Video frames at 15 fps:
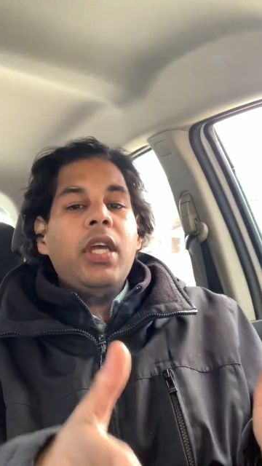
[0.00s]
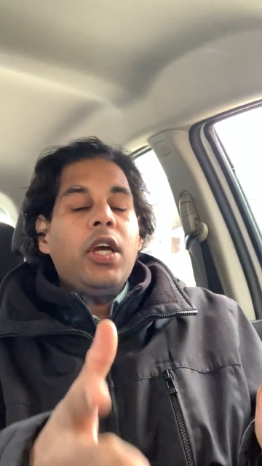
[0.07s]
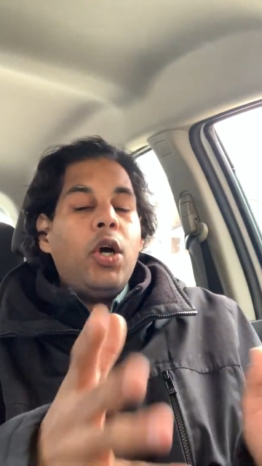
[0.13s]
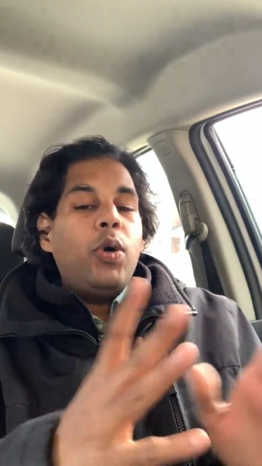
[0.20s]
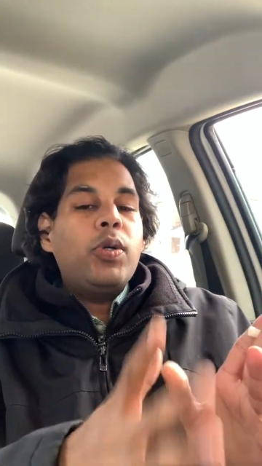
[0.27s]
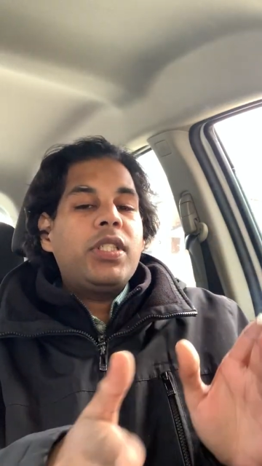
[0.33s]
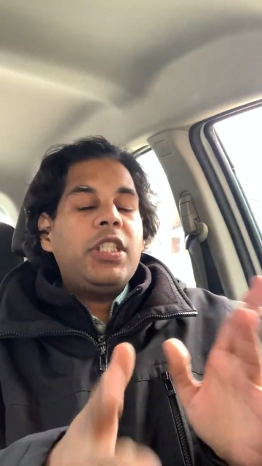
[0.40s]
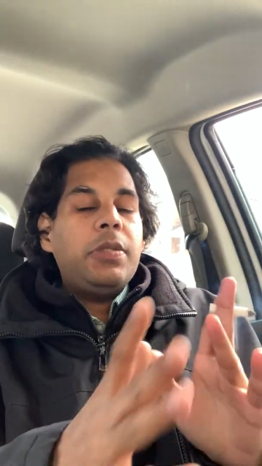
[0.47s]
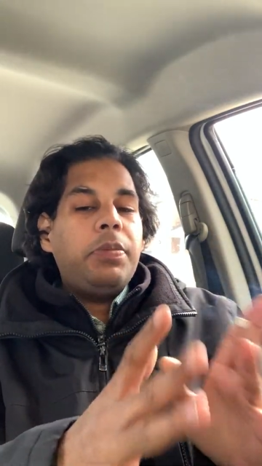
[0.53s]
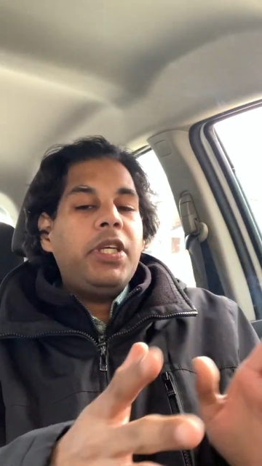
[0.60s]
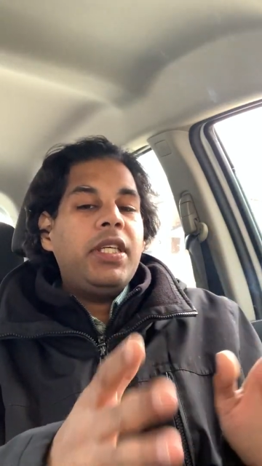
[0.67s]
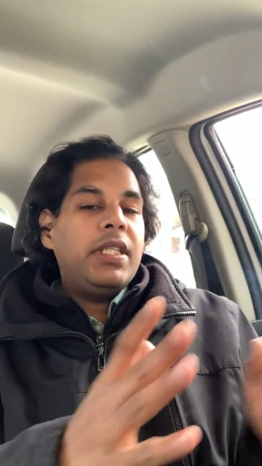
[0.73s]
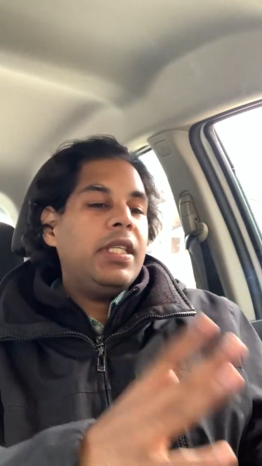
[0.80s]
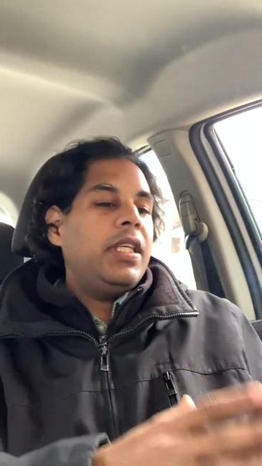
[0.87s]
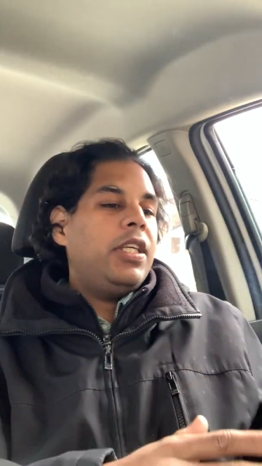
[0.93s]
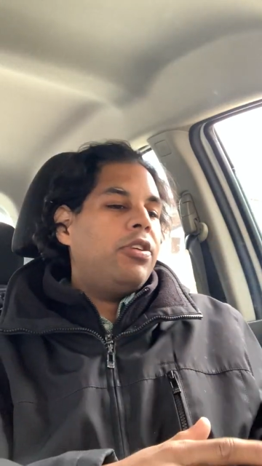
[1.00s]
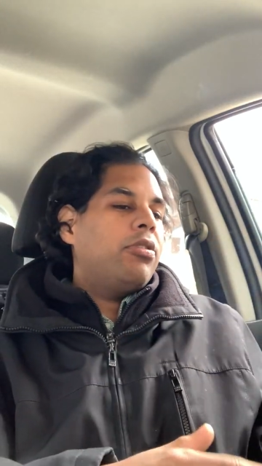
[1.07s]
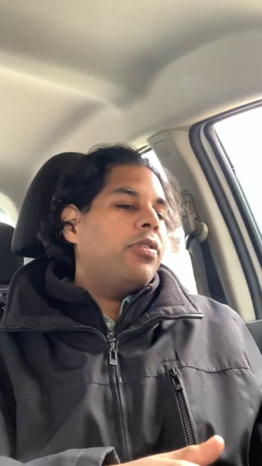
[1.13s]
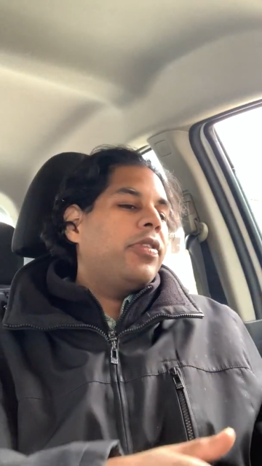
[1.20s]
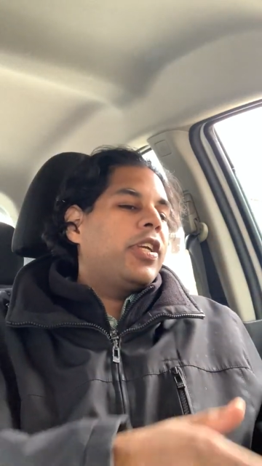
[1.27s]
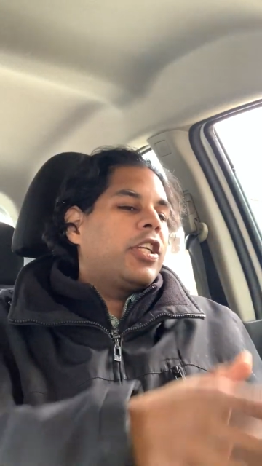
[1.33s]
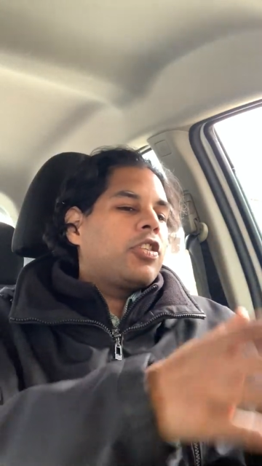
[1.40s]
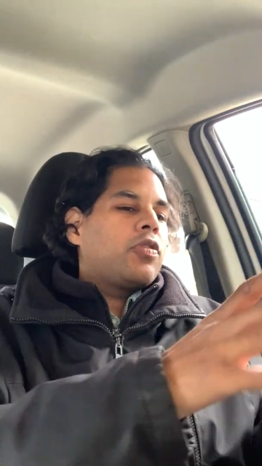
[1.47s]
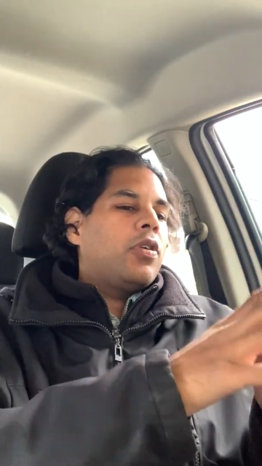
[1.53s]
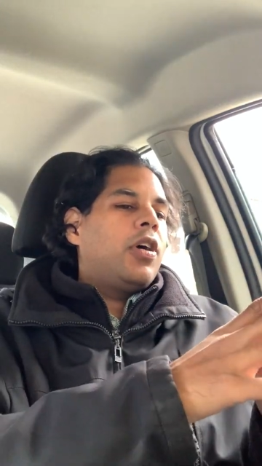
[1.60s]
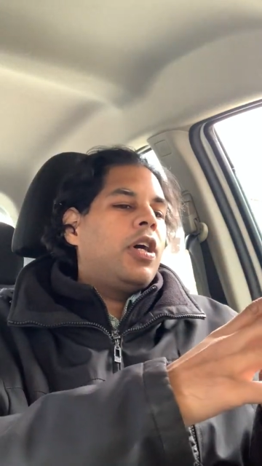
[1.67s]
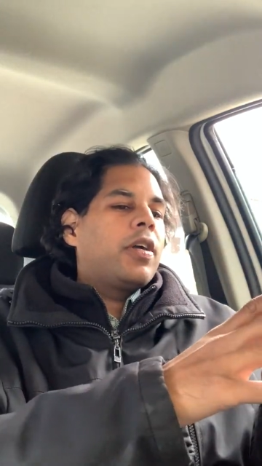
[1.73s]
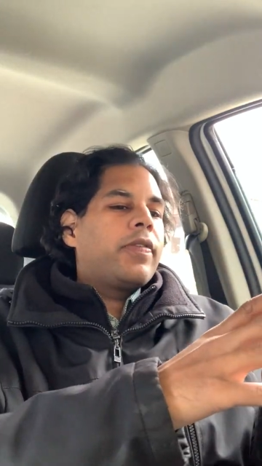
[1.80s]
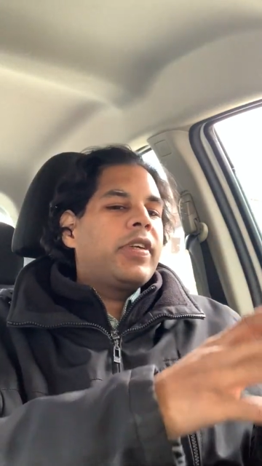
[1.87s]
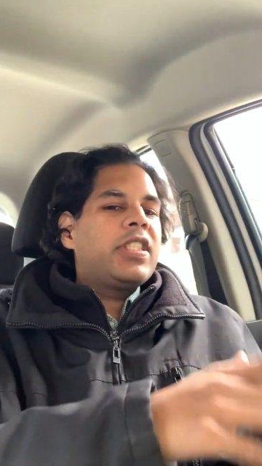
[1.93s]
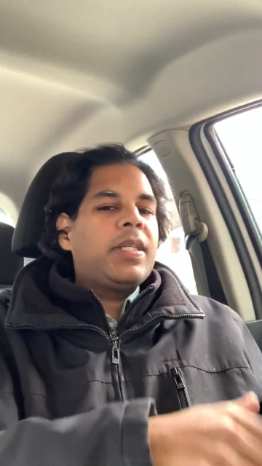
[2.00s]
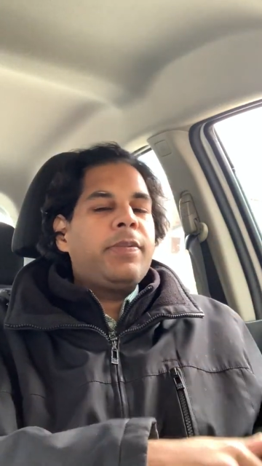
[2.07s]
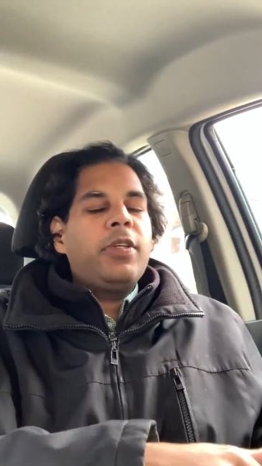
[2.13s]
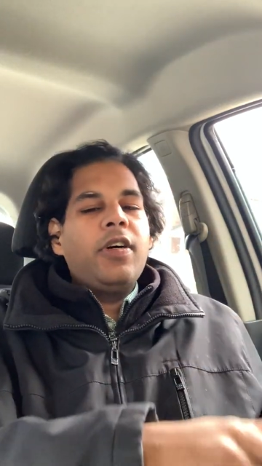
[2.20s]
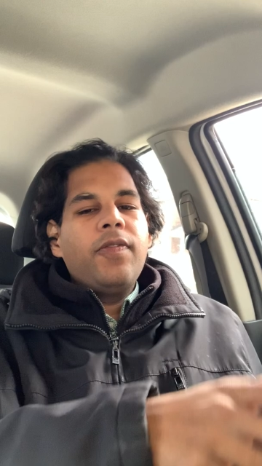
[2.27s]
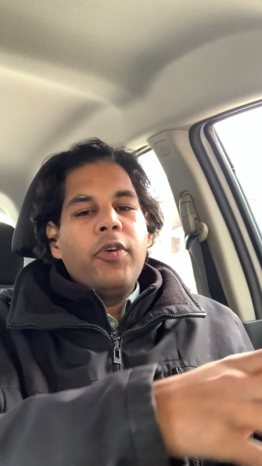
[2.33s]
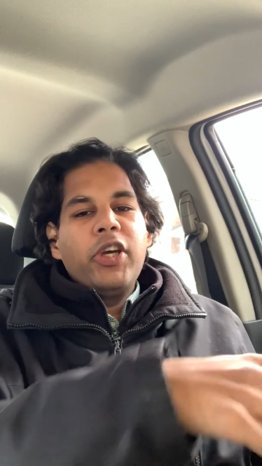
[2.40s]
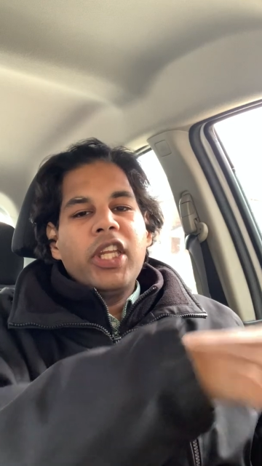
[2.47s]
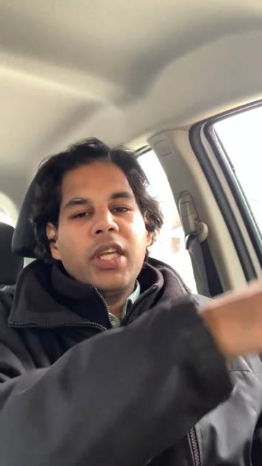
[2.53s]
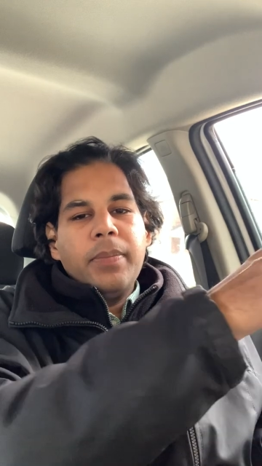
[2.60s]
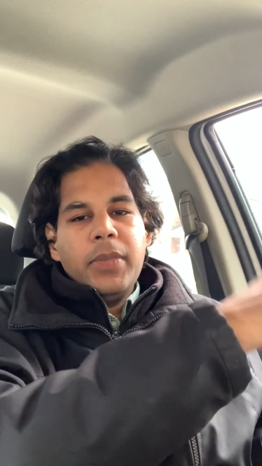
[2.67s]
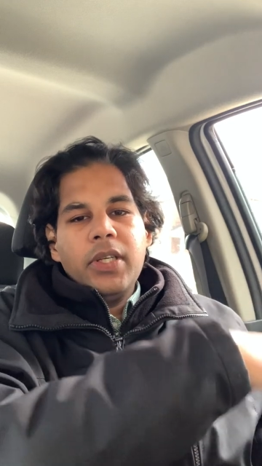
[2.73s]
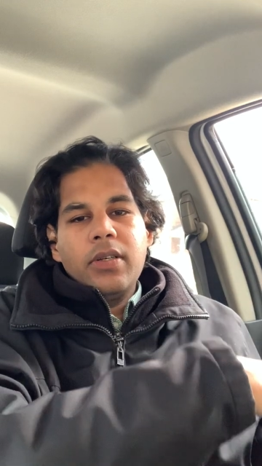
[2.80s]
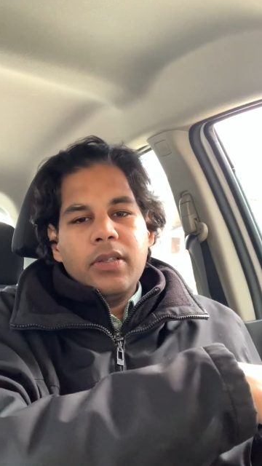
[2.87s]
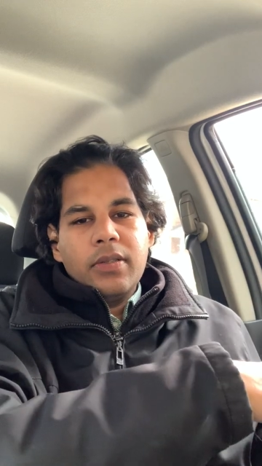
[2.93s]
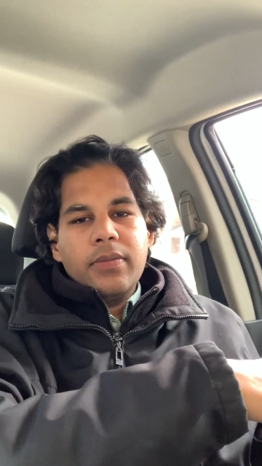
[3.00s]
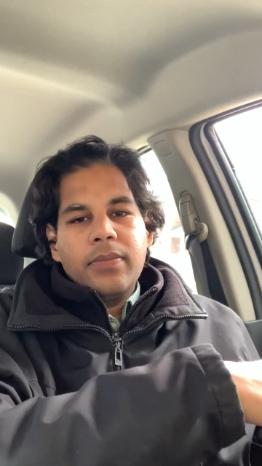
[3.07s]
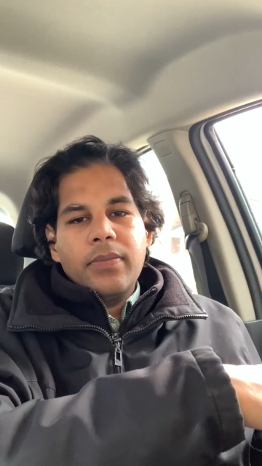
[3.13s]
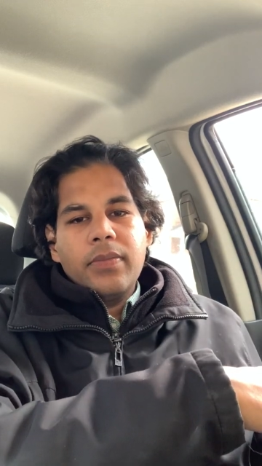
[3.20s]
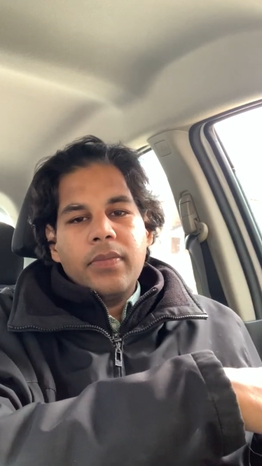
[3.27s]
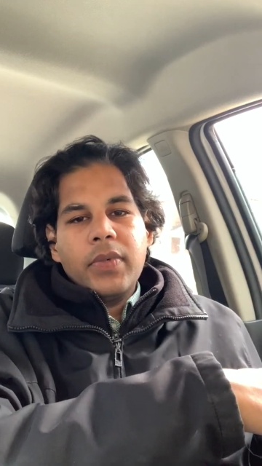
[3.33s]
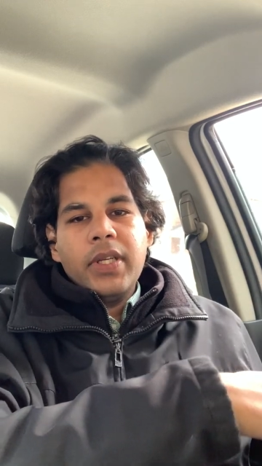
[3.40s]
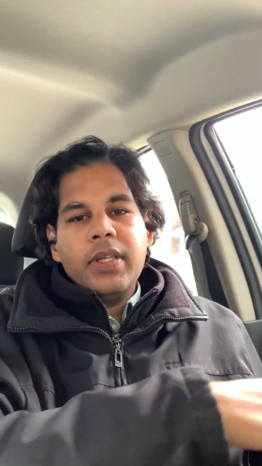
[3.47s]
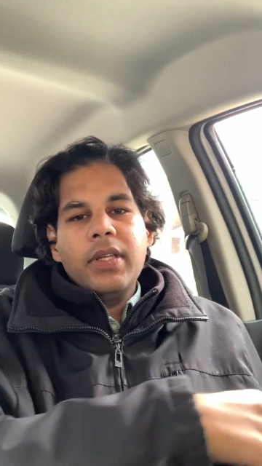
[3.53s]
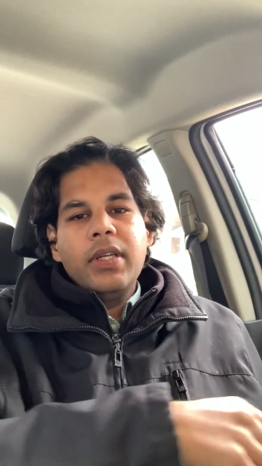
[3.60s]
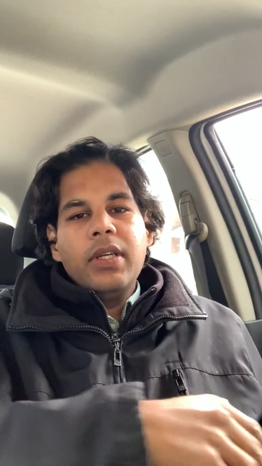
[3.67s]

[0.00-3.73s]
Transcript: OCPD, you don't think it's wrong. For example, avoiding a meal, right?